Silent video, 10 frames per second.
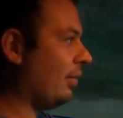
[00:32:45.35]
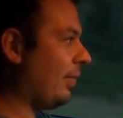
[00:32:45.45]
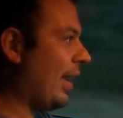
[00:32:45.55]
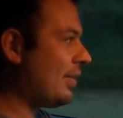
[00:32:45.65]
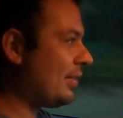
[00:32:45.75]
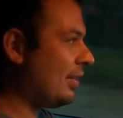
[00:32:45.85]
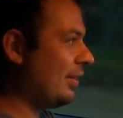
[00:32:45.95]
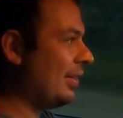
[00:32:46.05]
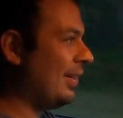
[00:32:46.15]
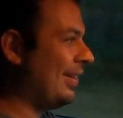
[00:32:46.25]
fast.
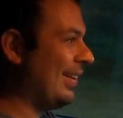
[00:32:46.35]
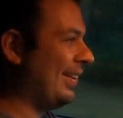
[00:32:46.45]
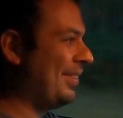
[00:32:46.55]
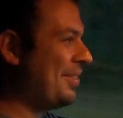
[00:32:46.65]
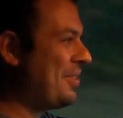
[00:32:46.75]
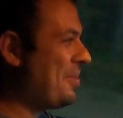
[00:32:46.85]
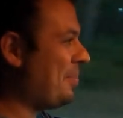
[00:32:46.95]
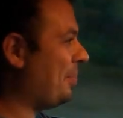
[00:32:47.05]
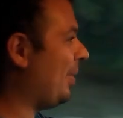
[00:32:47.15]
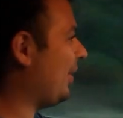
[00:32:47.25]

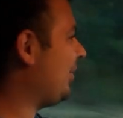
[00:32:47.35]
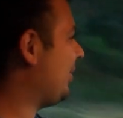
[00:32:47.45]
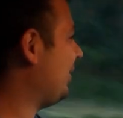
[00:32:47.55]
But